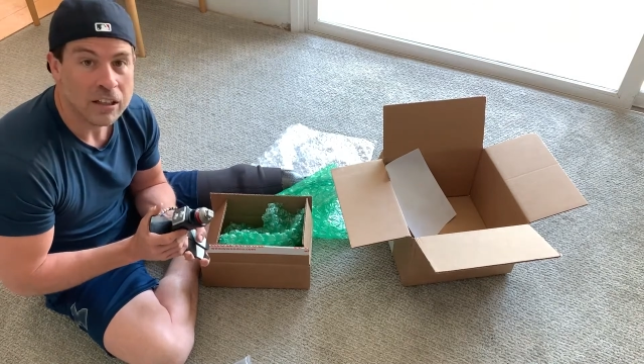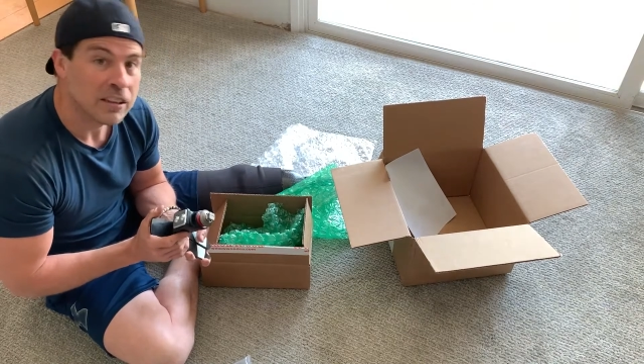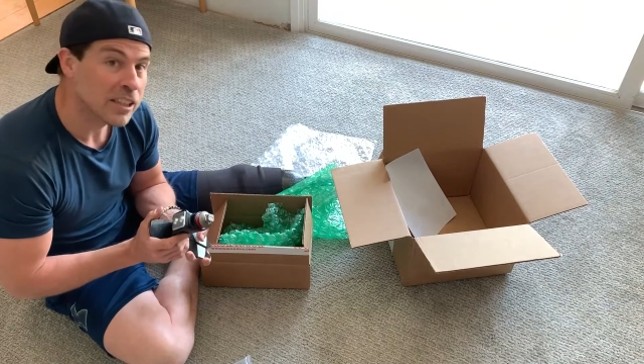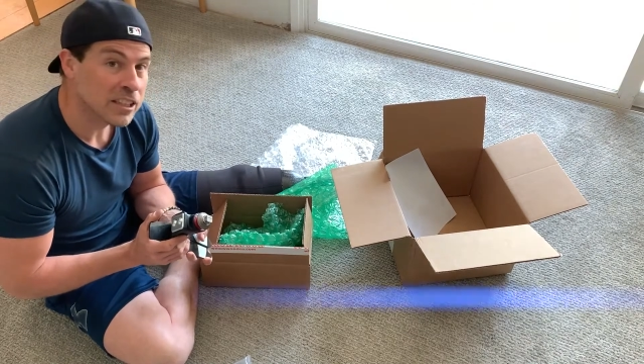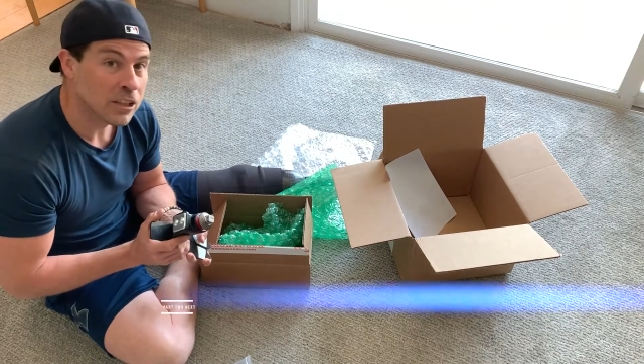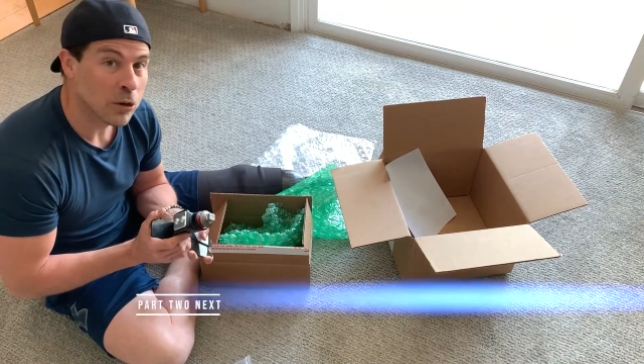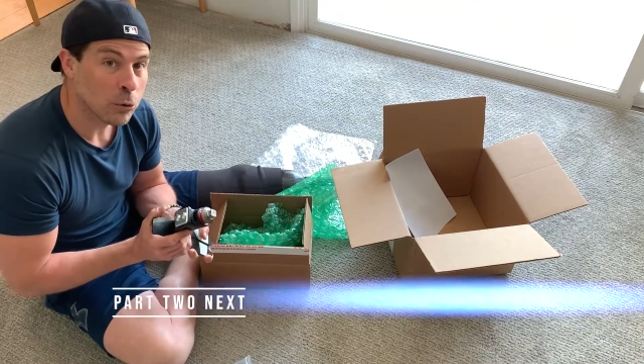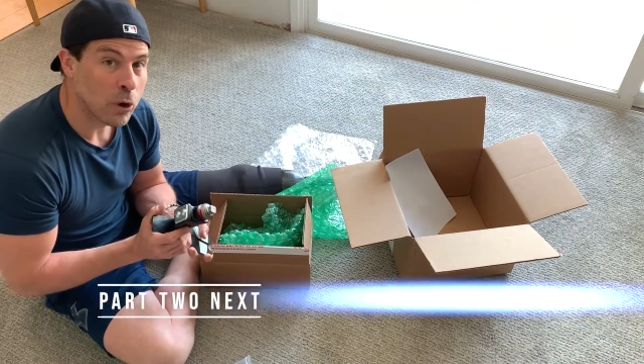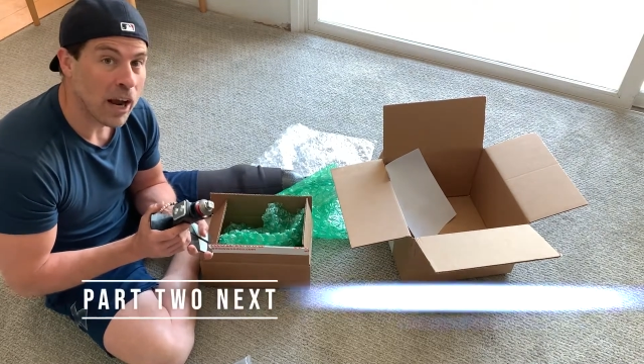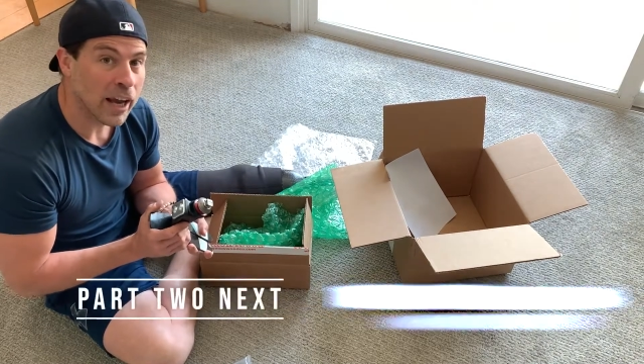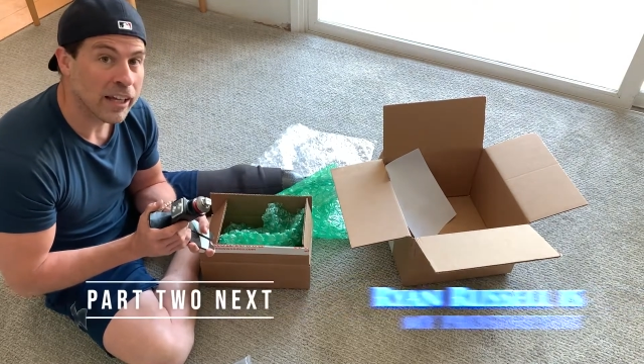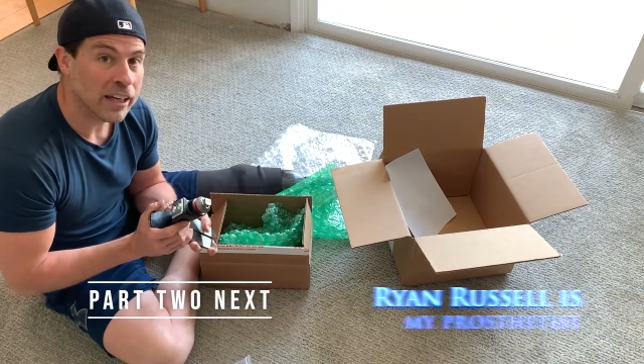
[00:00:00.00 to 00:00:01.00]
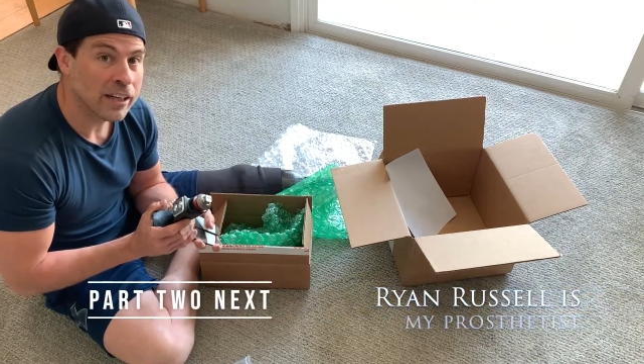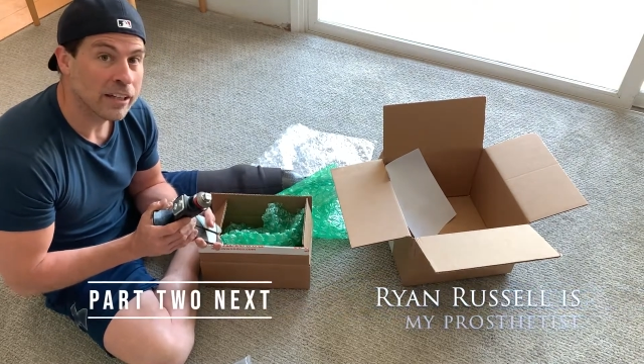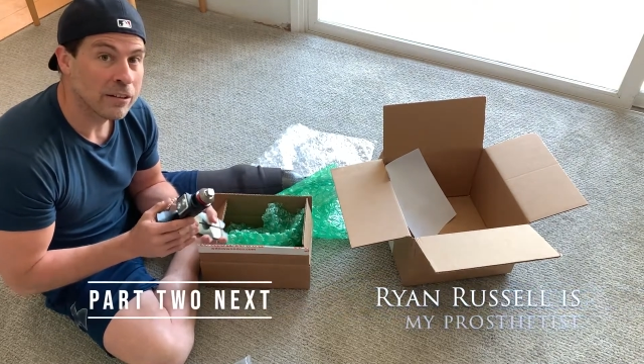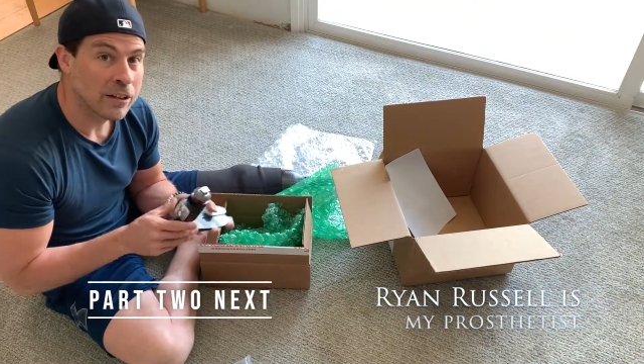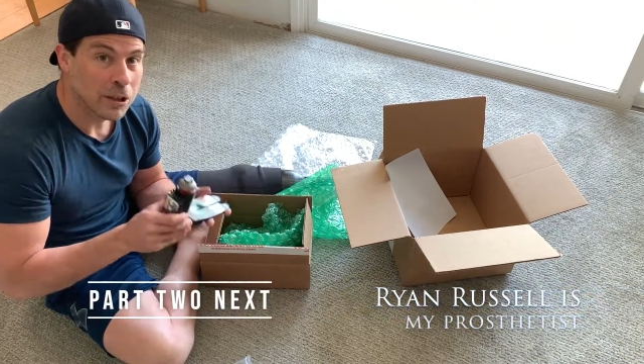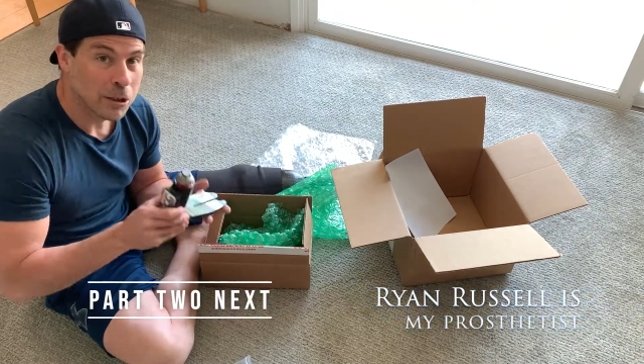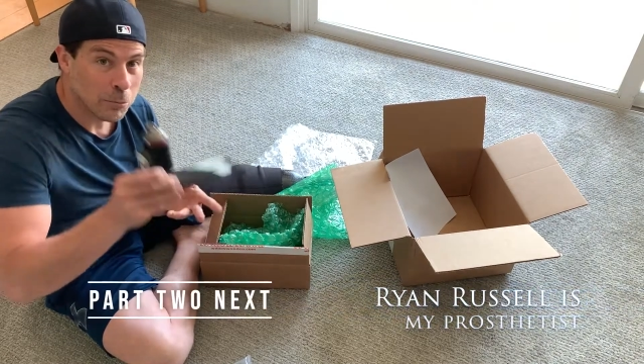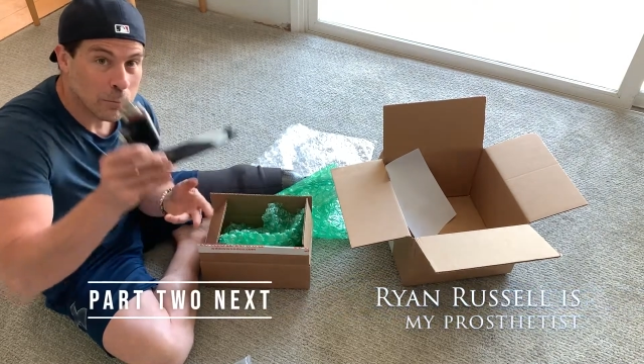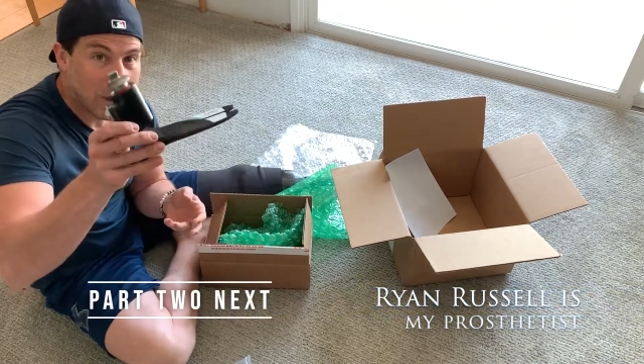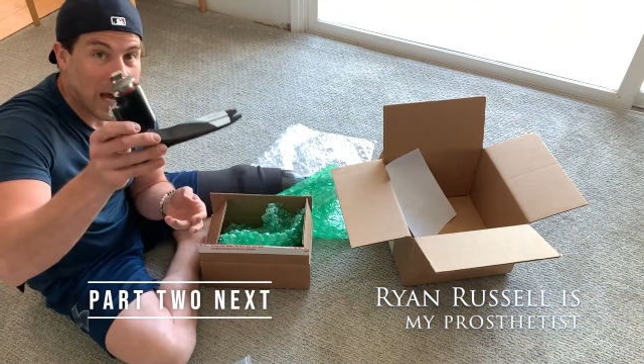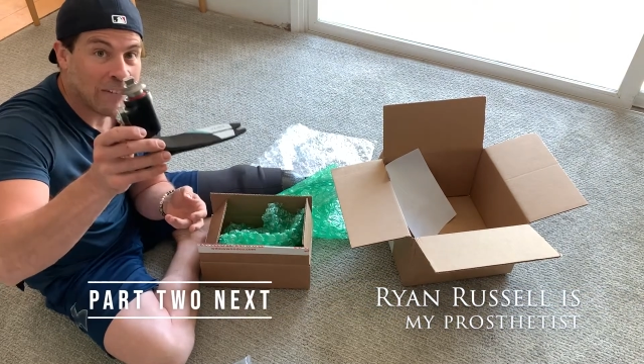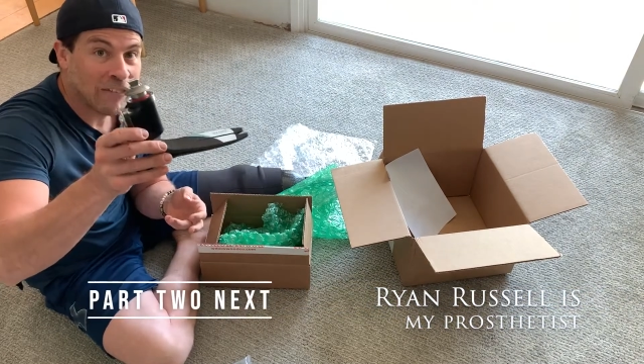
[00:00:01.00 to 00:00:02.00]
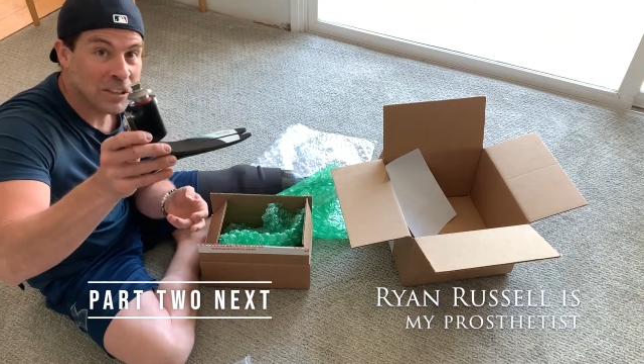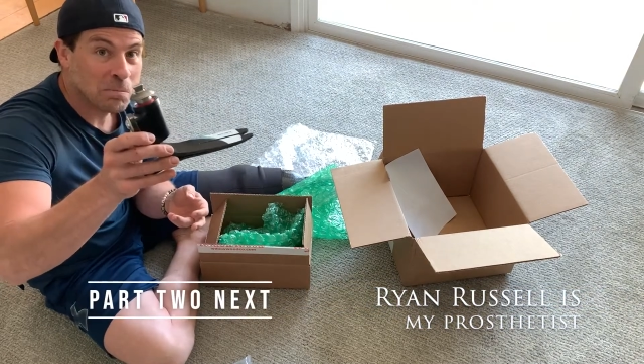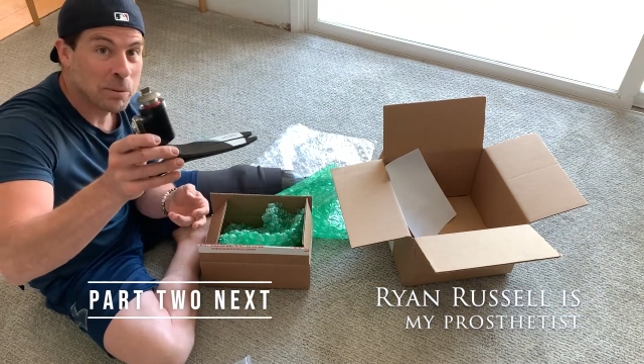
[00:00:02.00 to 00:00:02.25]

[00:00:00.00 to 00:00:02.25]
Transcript: Let's go to Ryan and have this